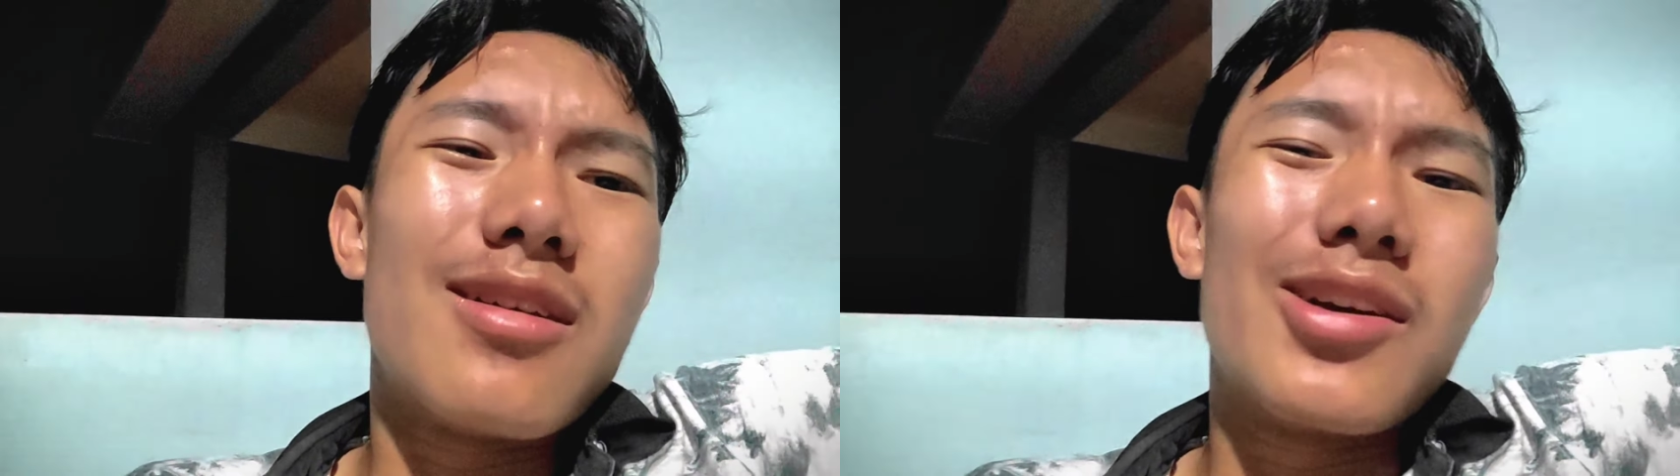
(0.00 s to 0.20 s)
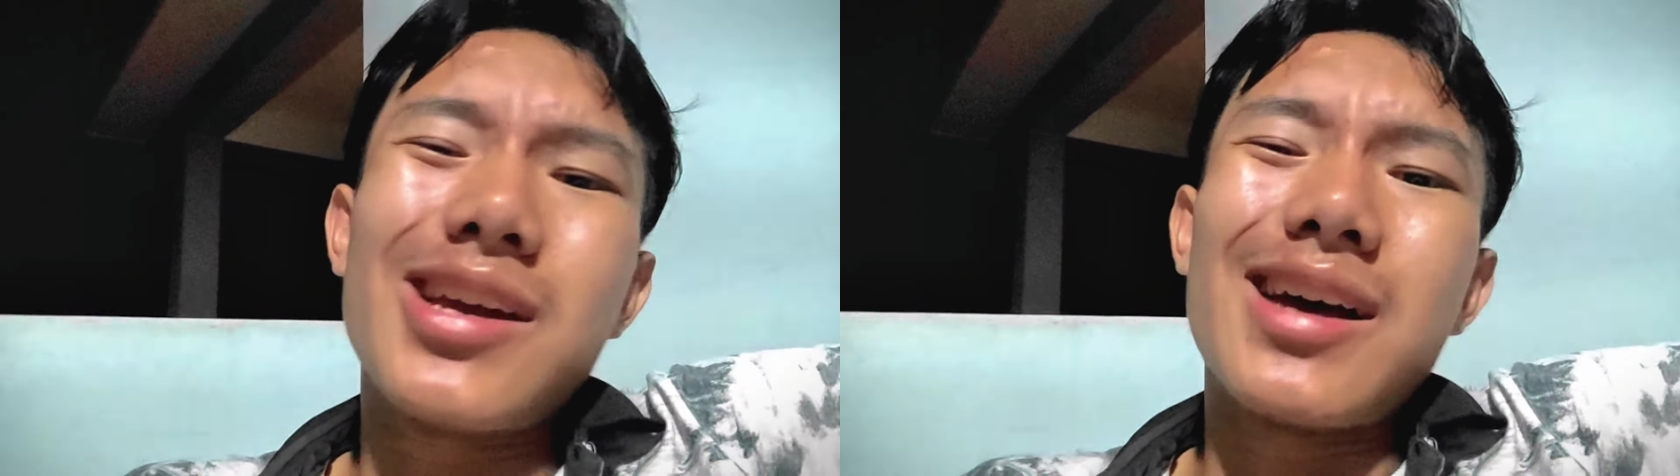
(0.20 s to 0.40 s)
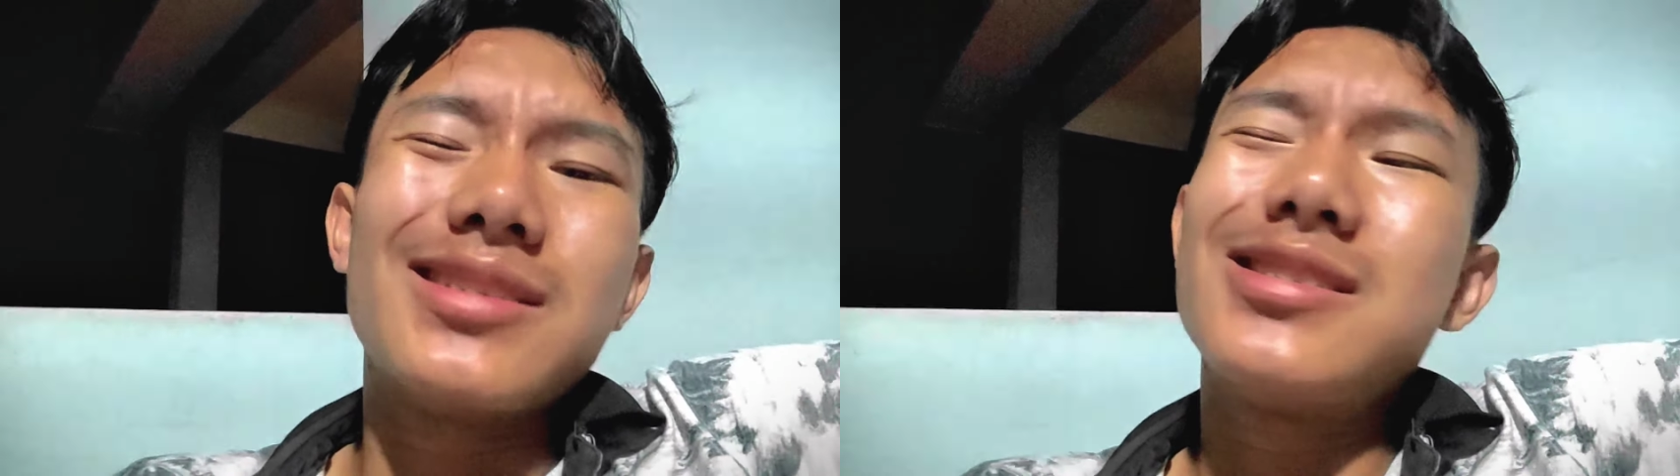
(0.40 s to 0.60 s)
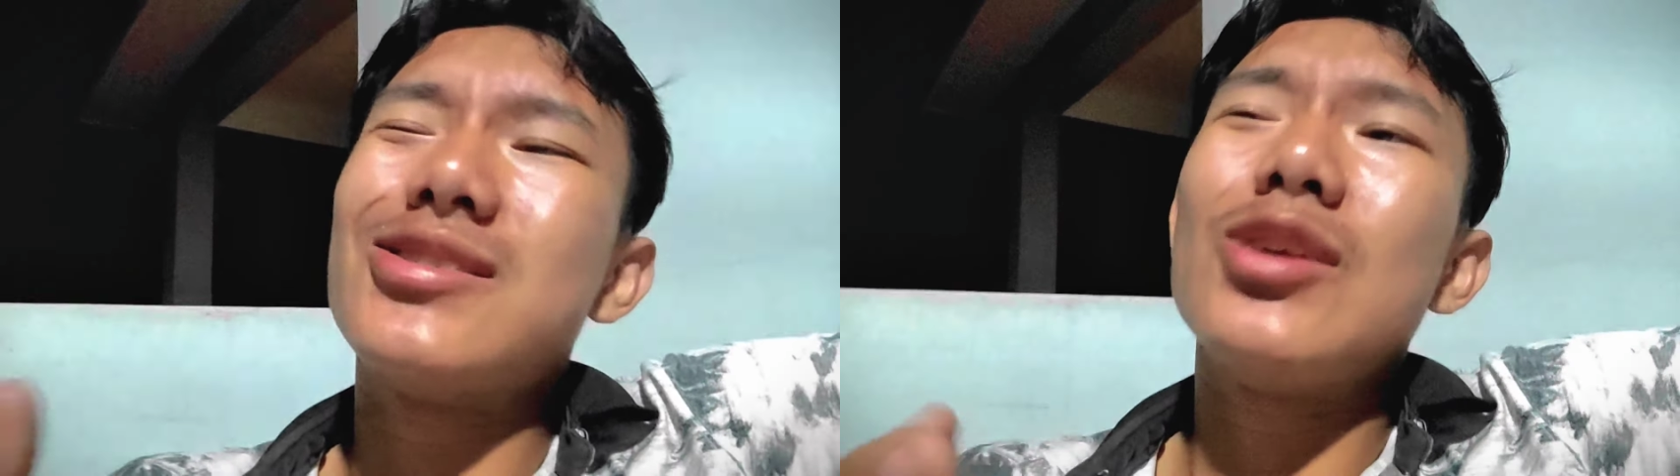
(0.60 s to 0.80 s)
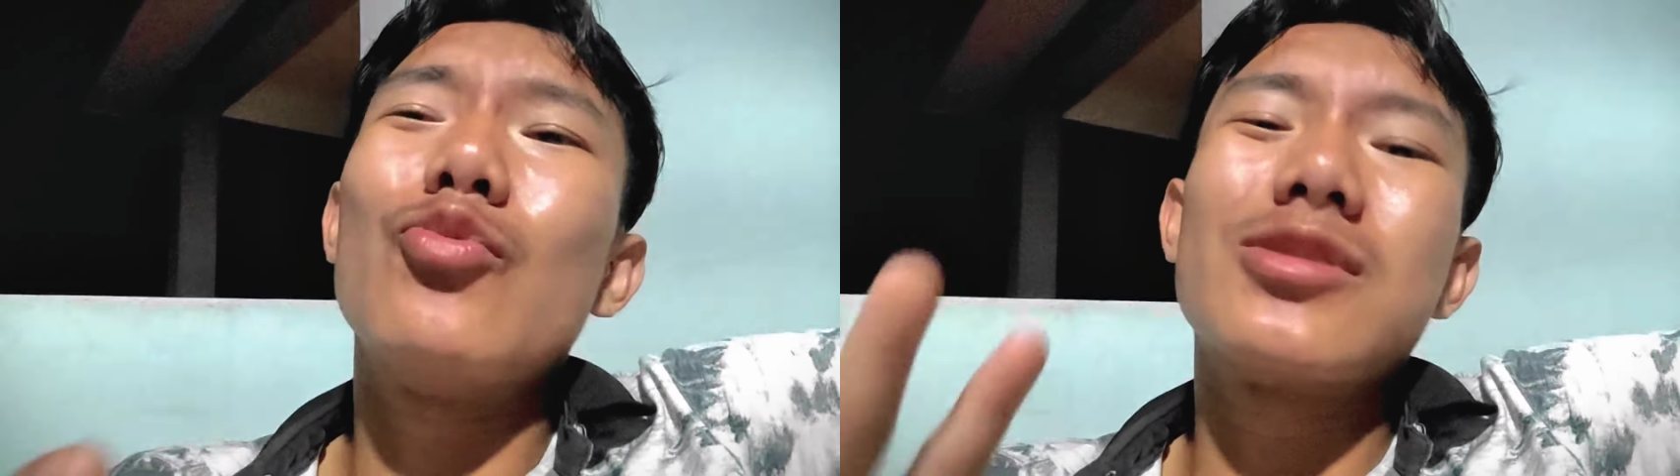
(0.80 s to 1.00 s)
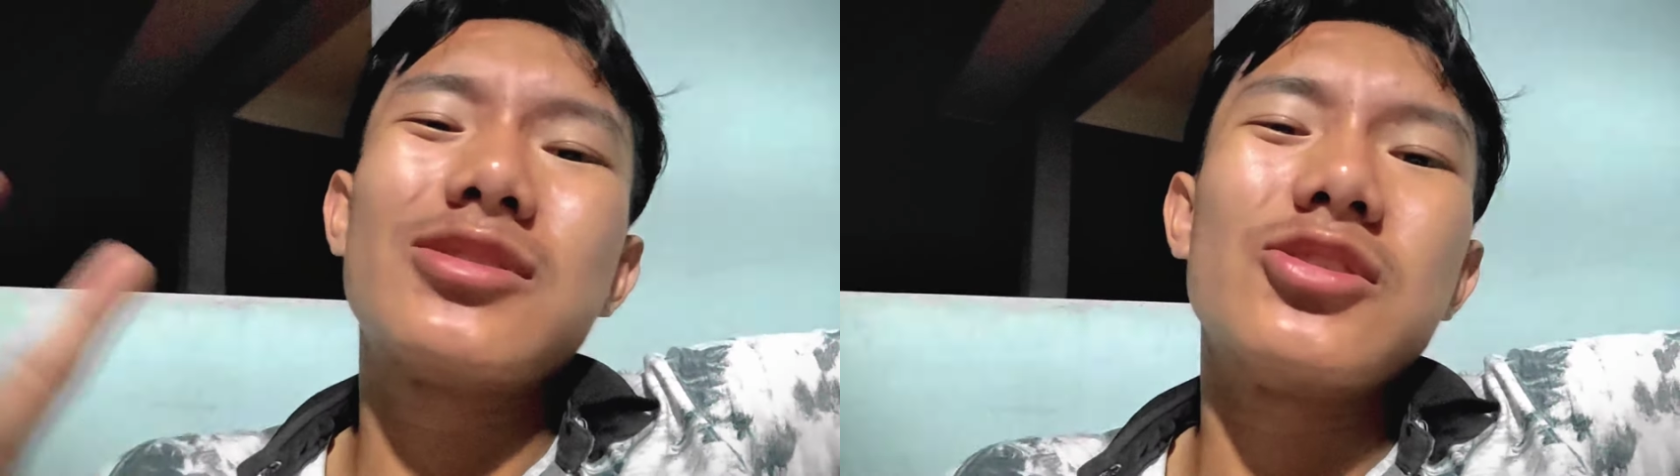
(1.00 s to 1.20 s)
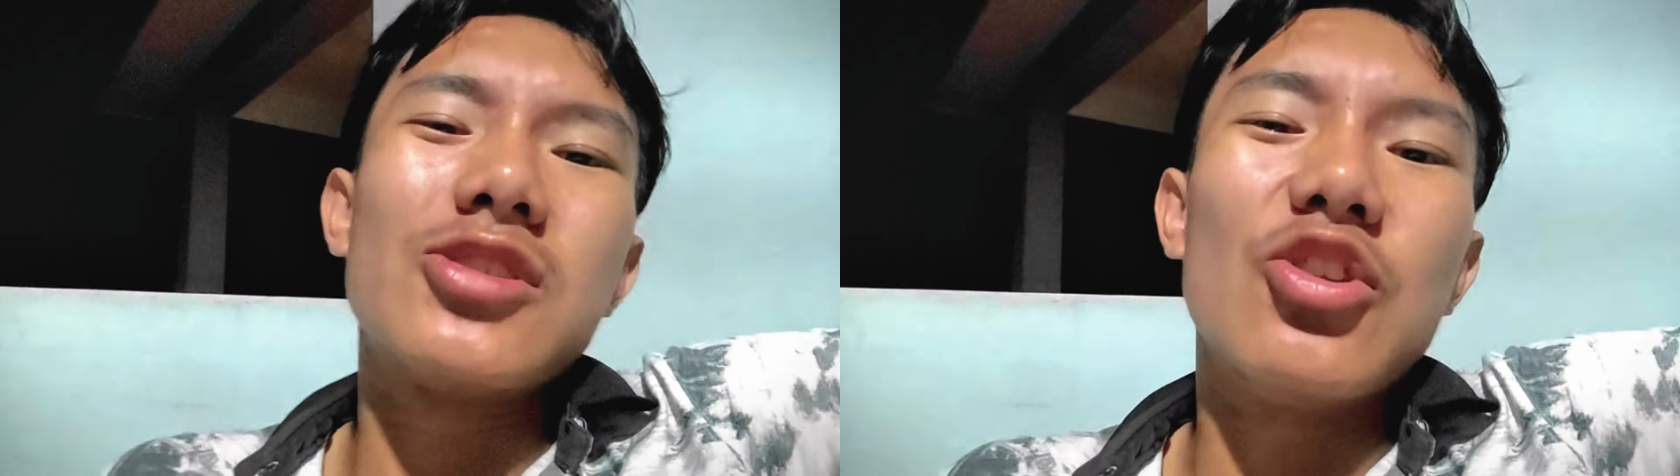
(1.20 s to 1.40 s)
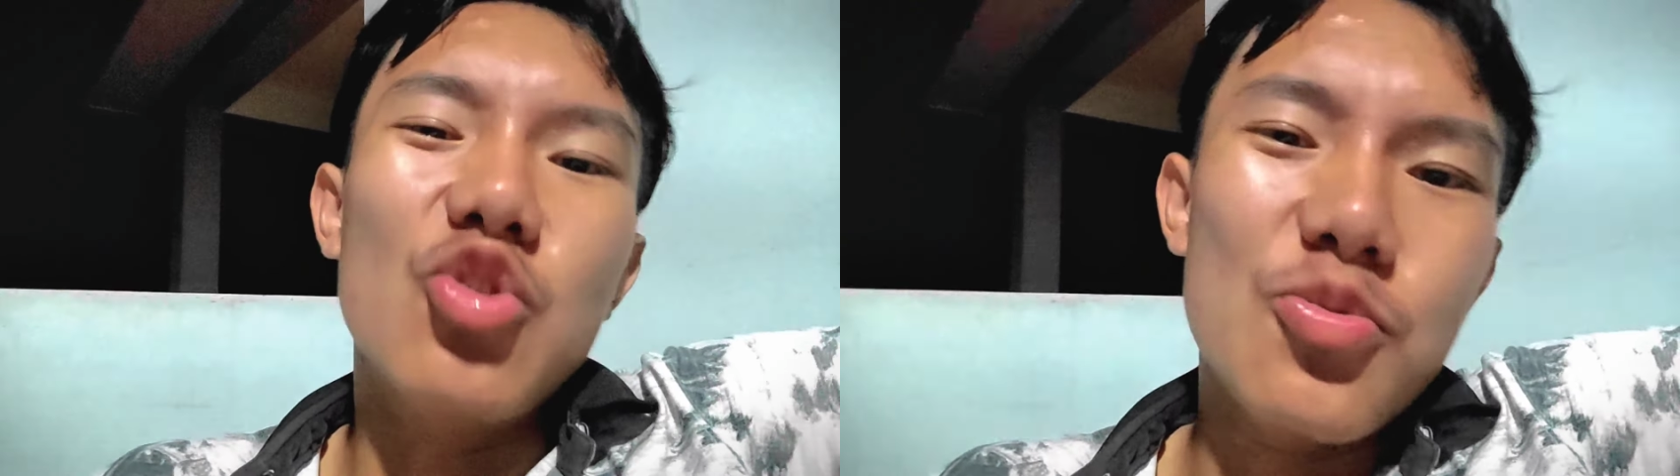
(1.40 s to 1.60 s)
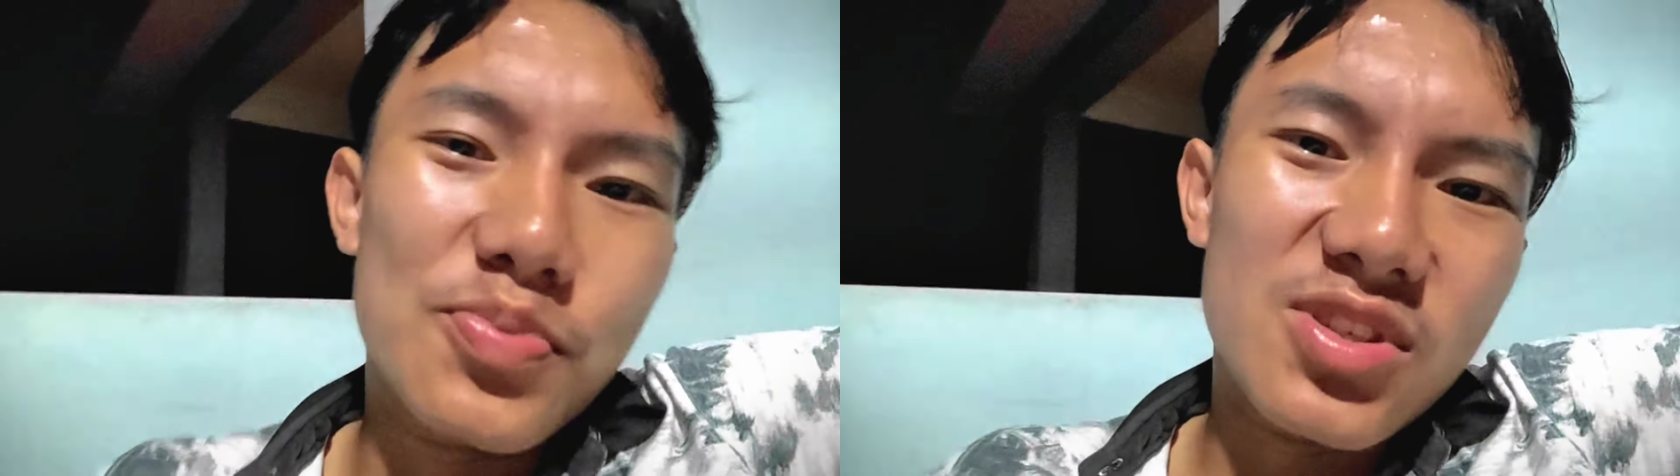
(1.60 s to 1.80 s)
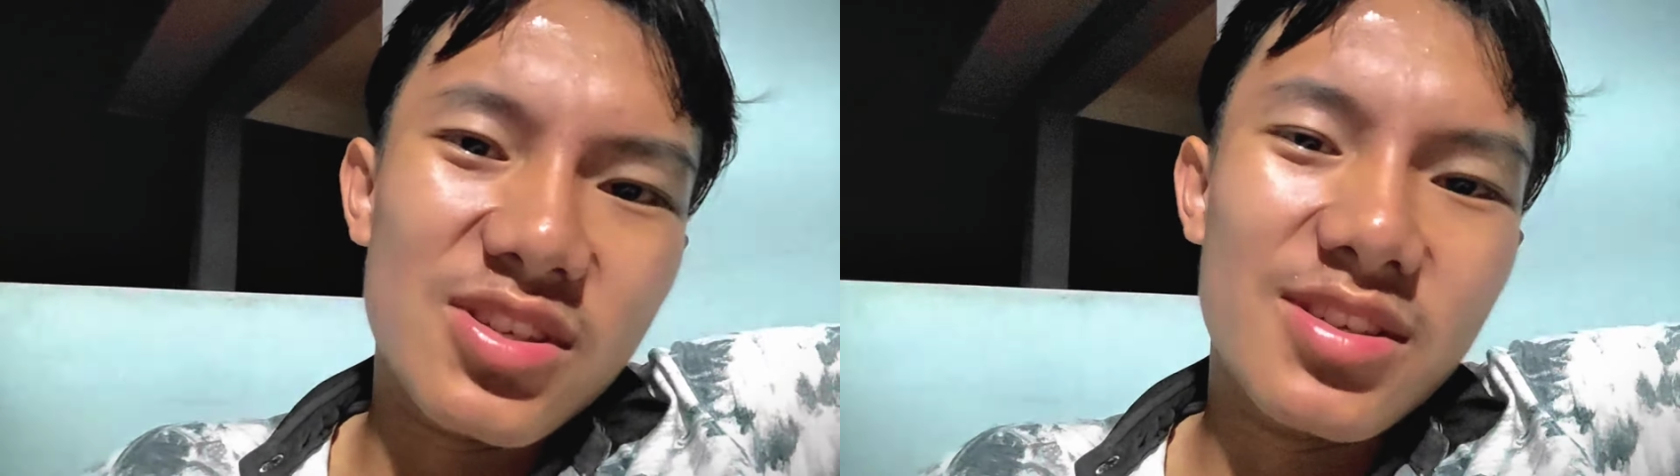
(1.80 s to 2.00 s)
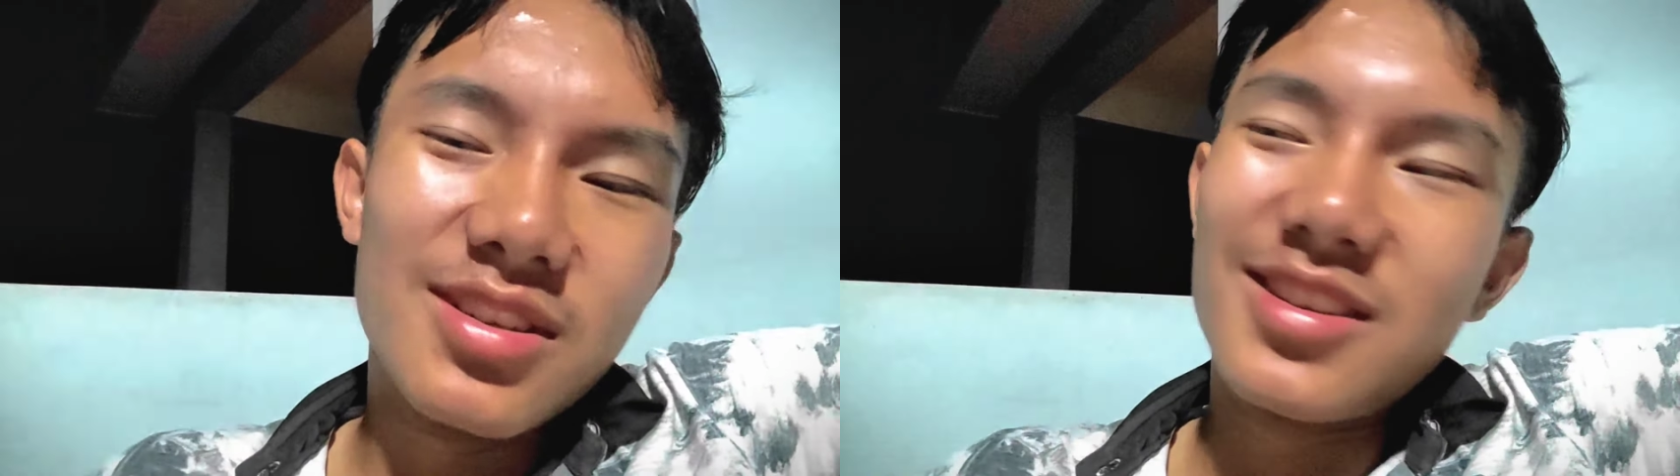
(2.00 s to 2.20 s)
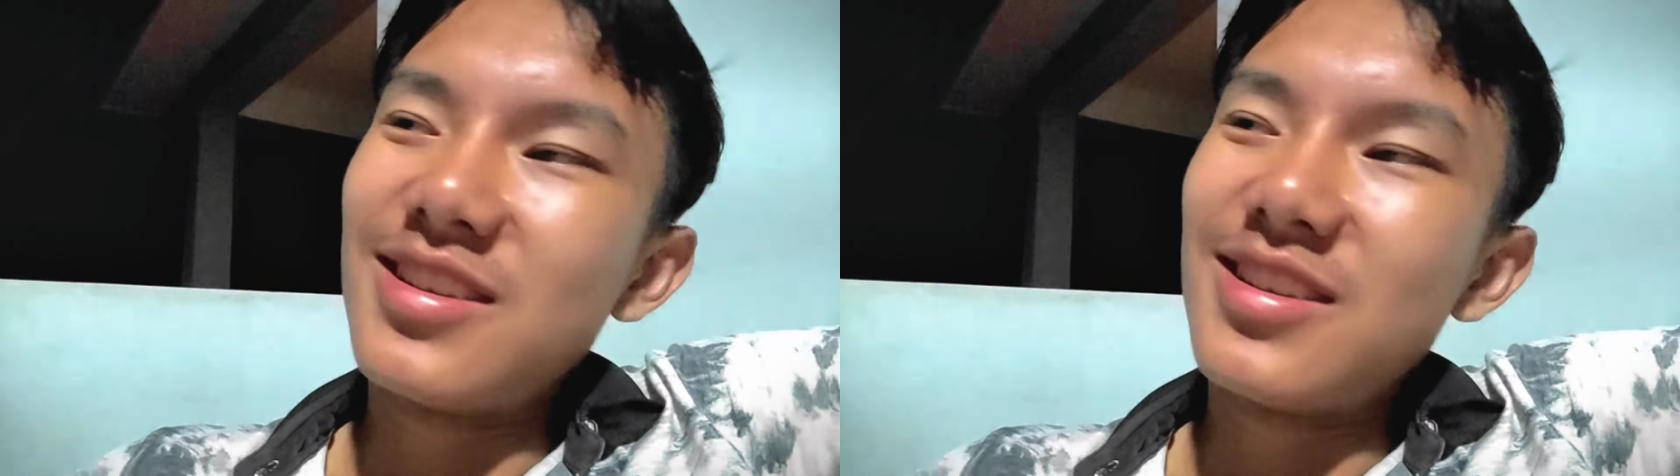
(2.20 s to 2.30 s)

uh, yeah, it's it was just an oopsie,